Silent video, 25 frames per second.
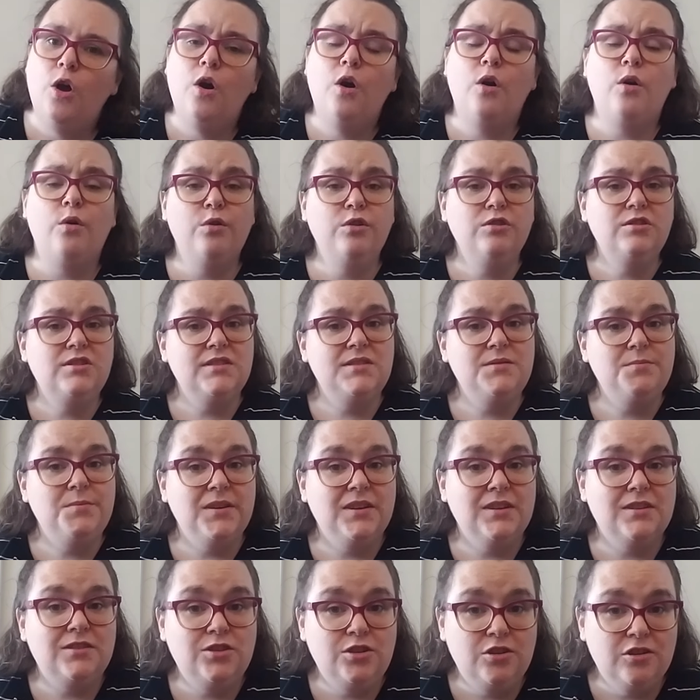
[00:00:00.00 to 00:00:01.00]
or just
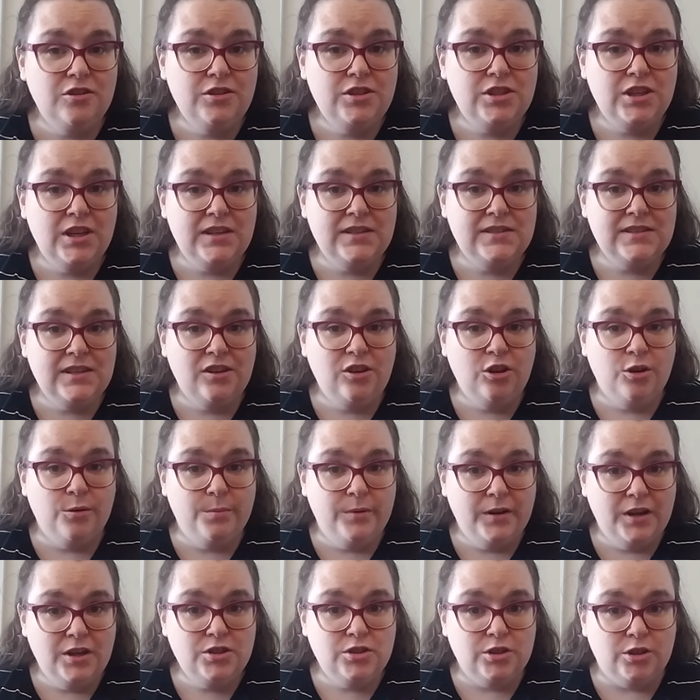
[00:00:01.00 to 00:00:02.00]
because you're chasing your
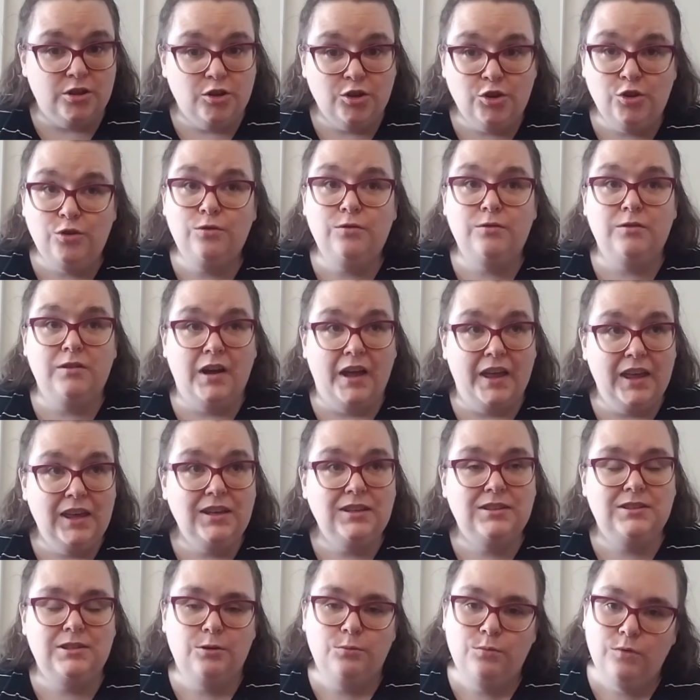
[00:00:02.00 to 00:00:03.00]
pleasure, you like
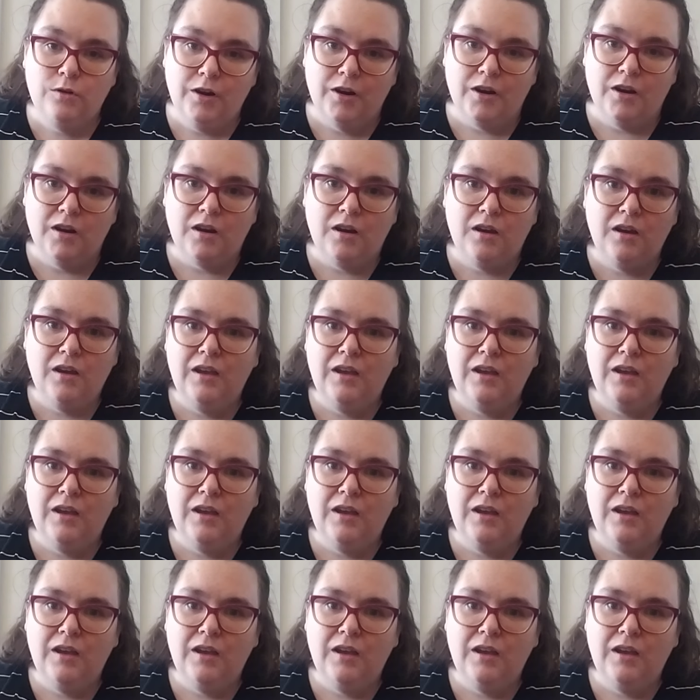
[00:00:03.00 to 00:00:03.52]
to work,